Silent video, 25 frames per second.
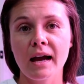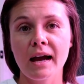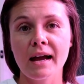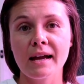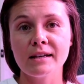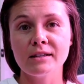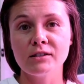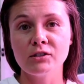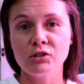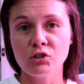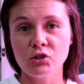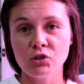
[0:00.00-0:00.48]

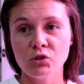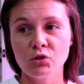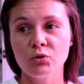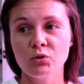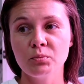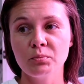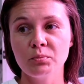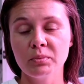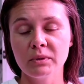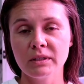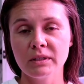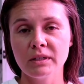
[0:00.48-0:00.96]
I
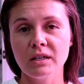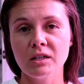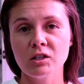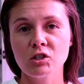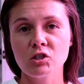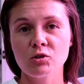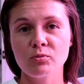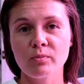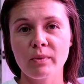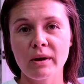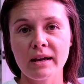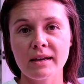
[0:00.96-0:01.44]
do
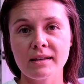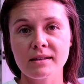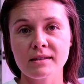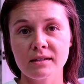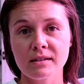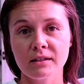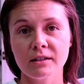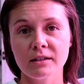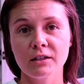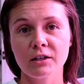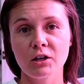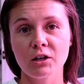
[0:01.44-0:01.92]
bleach my
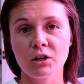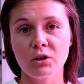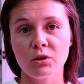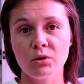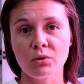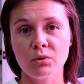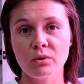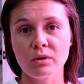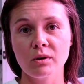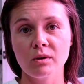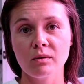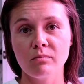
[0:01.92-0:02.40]

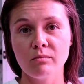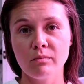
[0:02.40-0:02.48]
silicone